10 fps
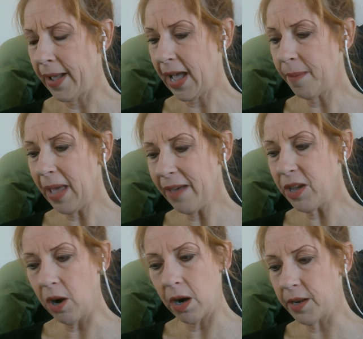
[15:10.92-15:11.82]
I'm having
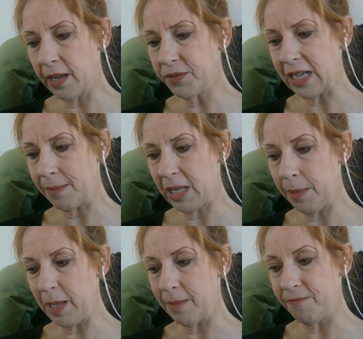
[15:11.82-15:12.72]
a hard enough time
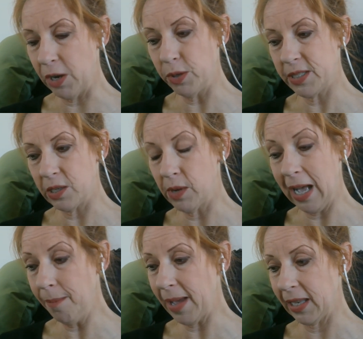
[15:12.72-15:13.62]
keeping him focused on
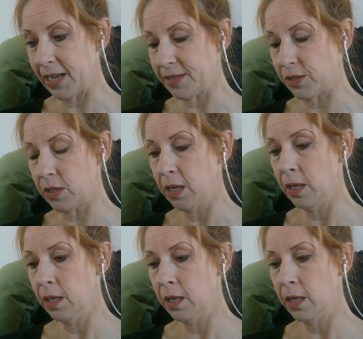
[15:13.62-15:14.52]
combat lessons.
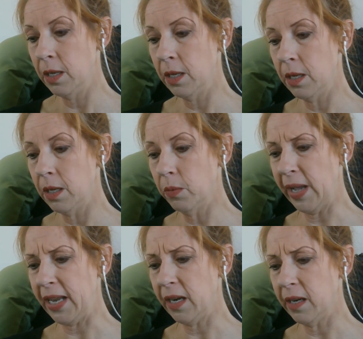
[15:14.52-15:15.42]

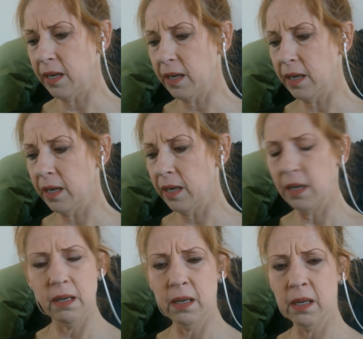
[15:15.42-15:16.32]
Wait
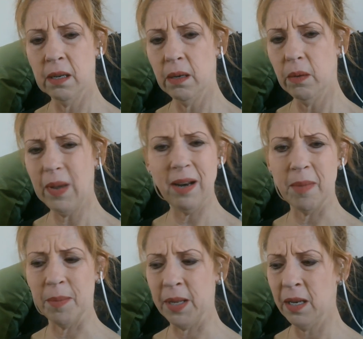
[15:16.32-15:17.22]
a
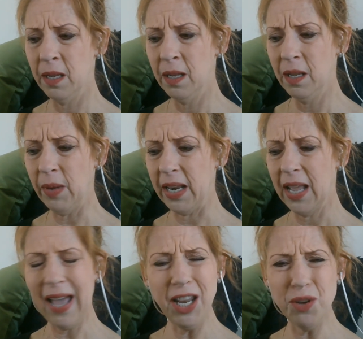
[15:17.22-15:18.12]
moment.
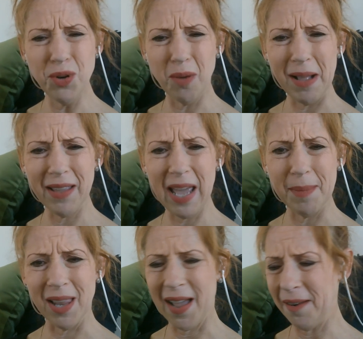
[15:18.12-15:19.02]
How do you know about
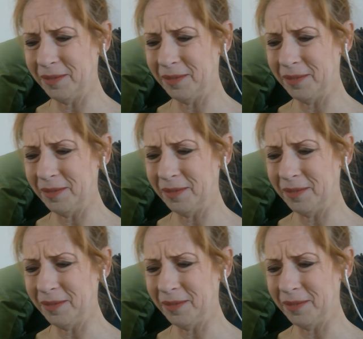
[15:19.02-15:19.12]
Camelot?